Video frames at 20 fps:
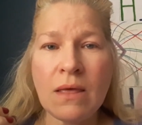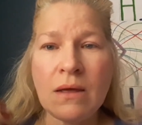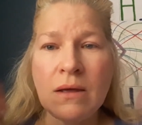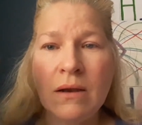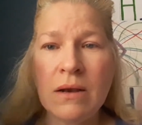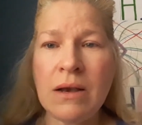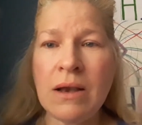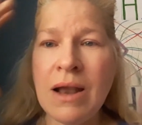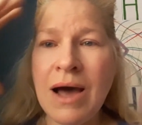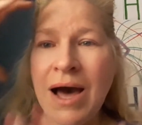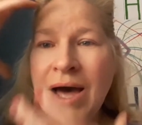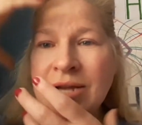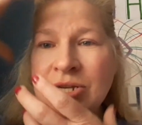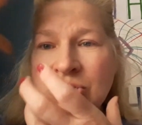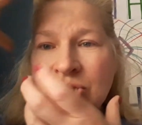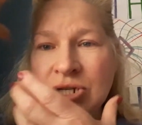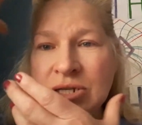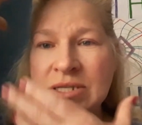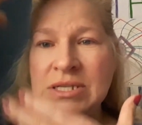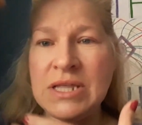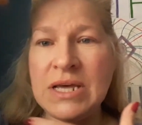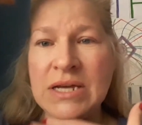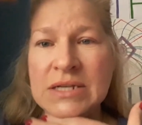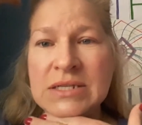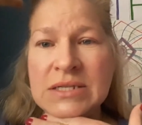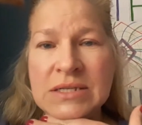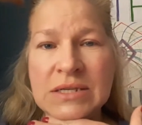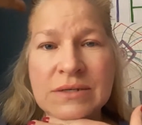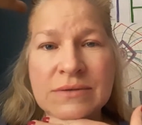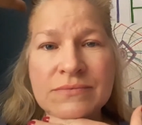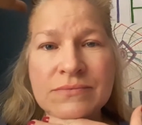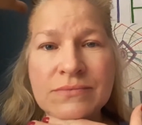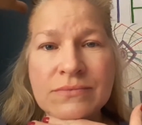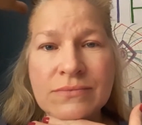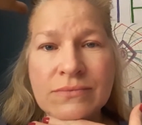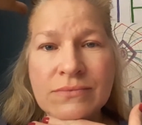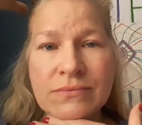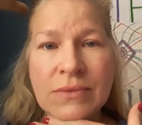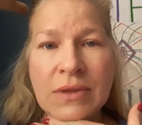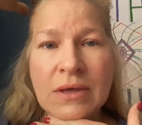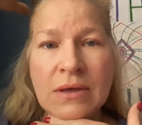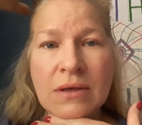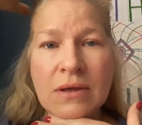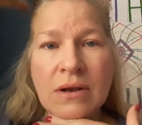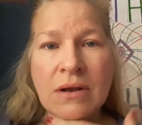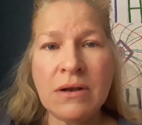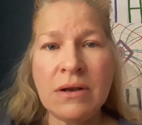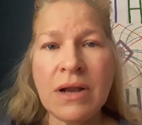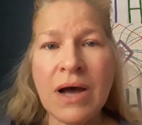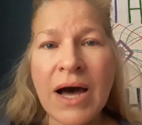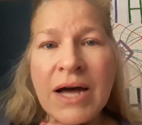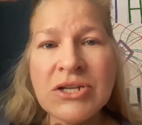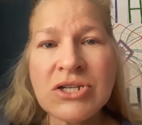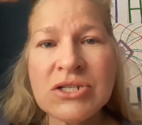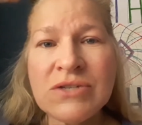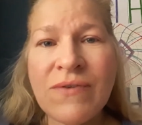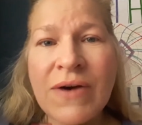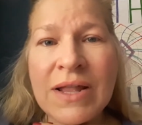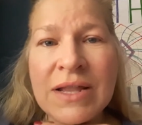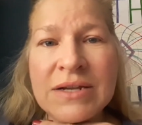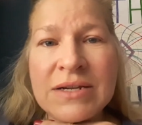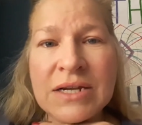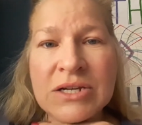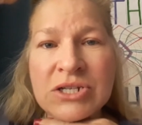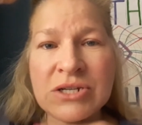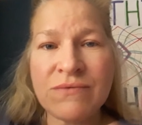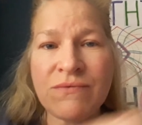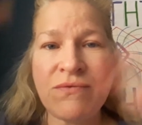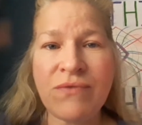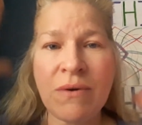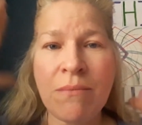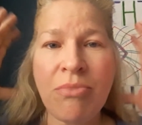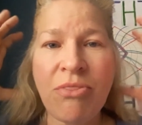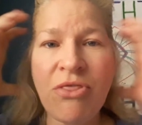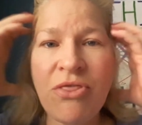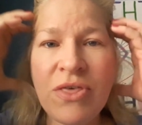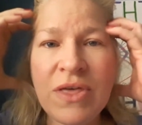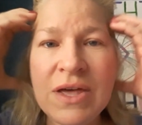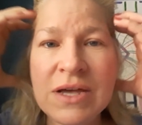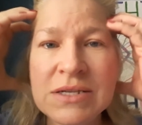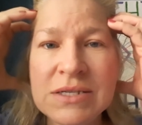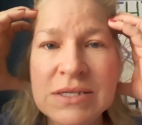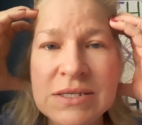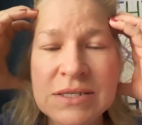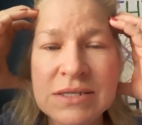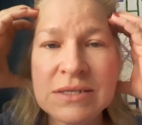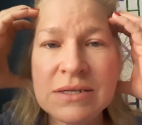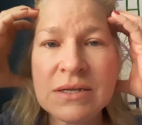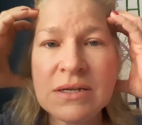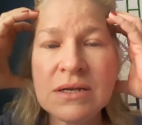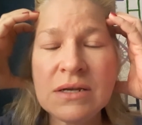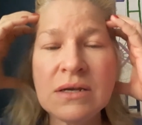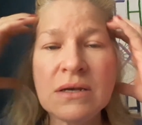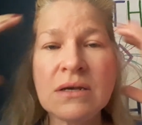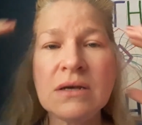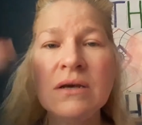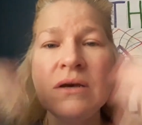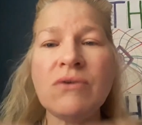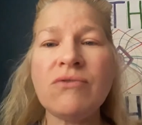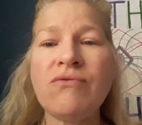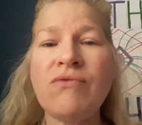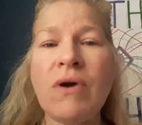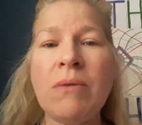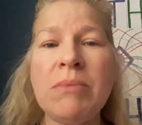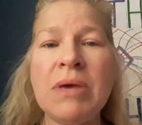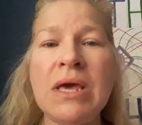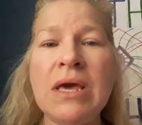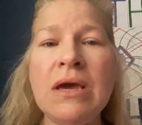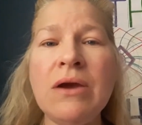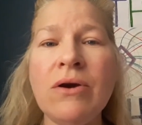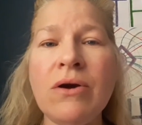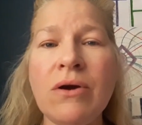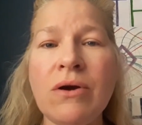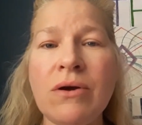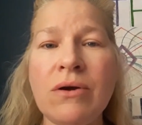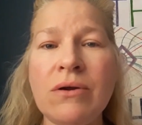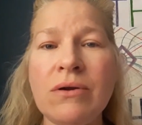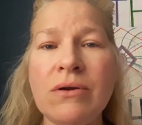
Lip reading: Not just this, not just validation from this, from here,